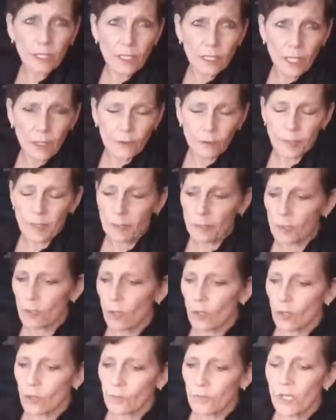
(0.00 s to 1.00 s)
in other people's
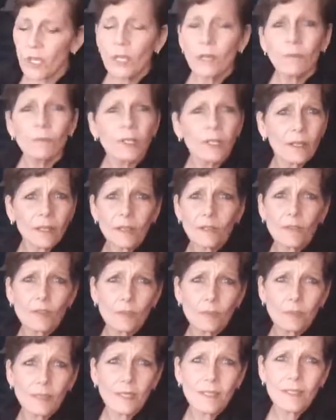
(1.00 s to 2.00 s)
homes, but
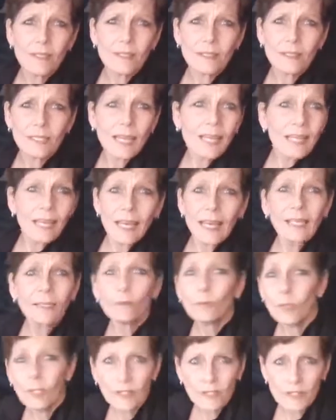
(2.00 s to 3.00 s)
also because I
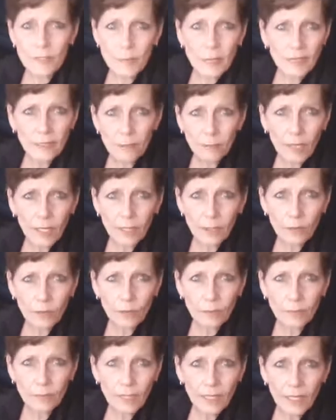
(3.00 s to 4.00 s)
don't want the smell in my
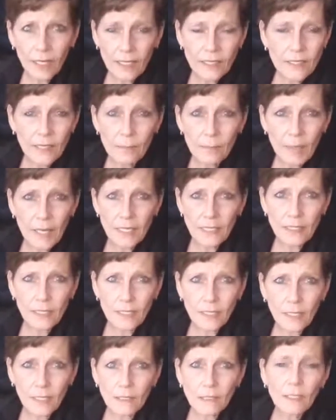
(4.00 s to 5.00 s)
home as I'm
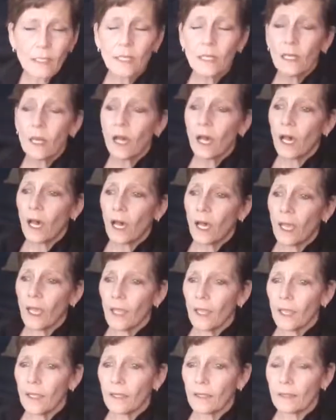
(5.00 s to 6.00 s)
painting it.
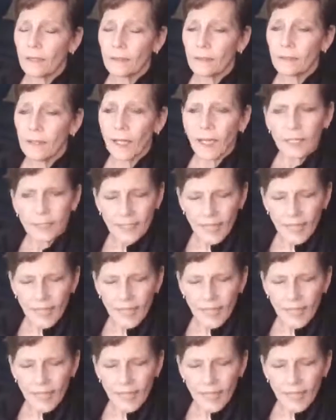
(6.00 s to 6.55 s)
I I